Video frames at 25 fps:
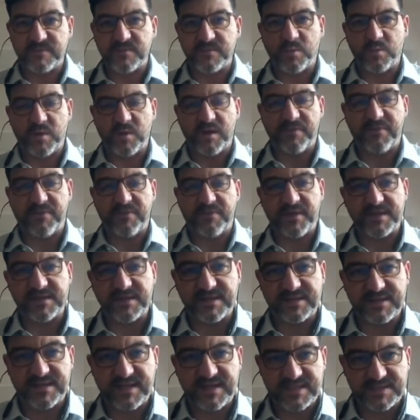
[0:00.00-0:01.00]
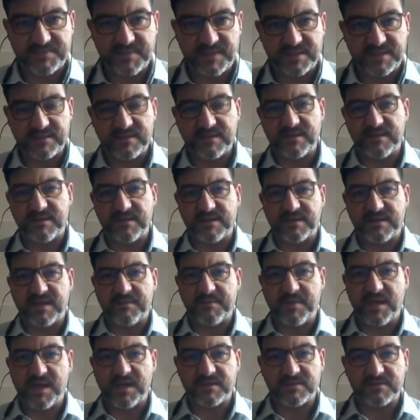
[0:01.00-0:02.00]
one thing that has been
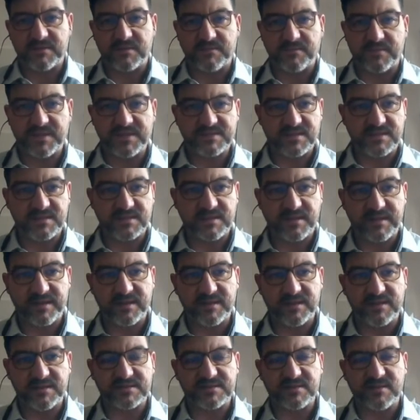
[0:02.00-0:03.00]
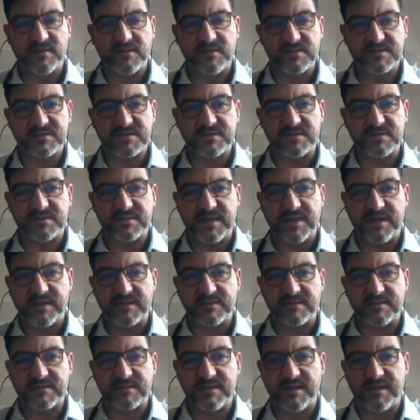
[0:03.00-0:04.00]
came out recently is also
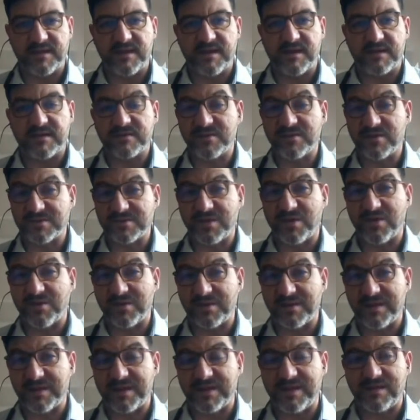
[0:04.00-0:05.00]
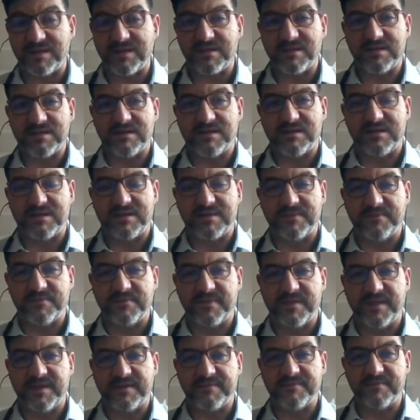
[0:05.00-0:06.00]
that they are not only
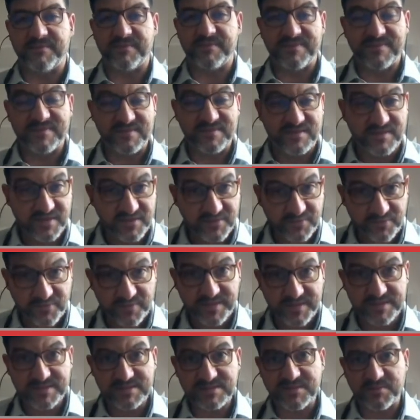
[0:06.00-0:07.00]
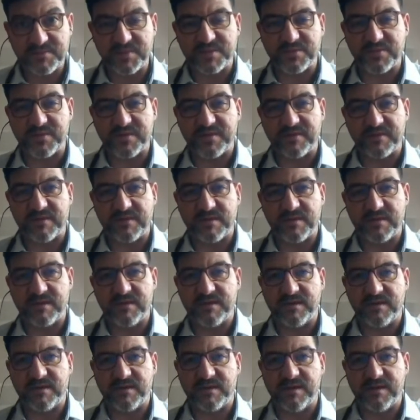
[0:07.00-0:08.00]
different between
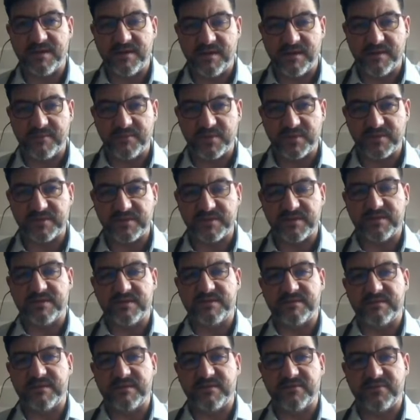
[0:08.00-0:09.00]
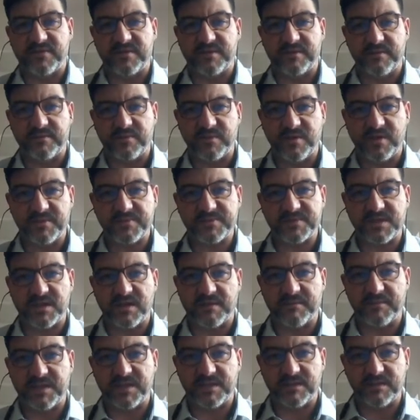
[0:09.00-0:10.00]
among different groups.
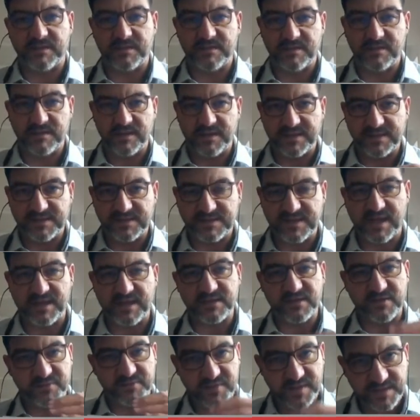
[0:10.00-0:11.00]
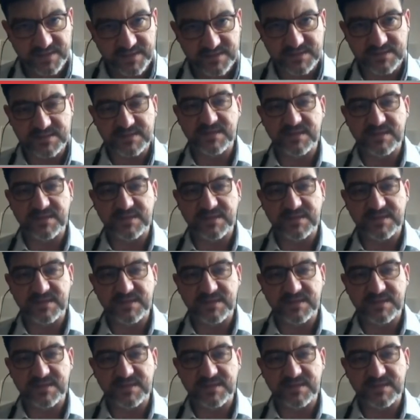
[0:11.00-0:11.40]
I mean, inside of these